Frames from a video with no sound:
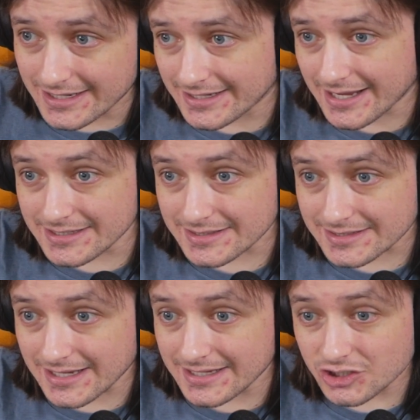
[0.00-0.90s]
and
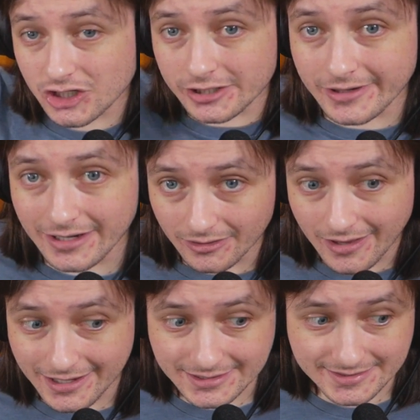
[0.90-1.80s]
has generated a
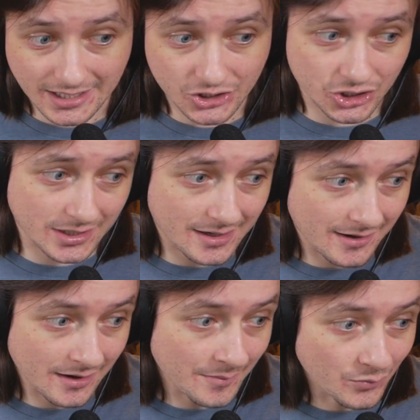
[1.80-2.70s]
lot of discussion.
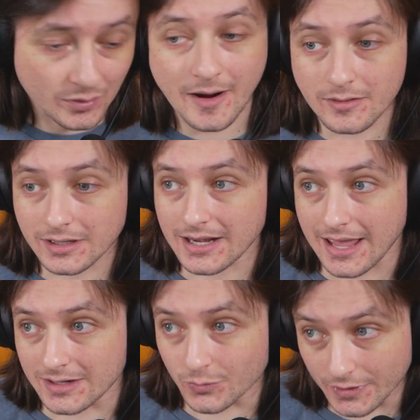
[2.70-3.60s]
We're probably going to end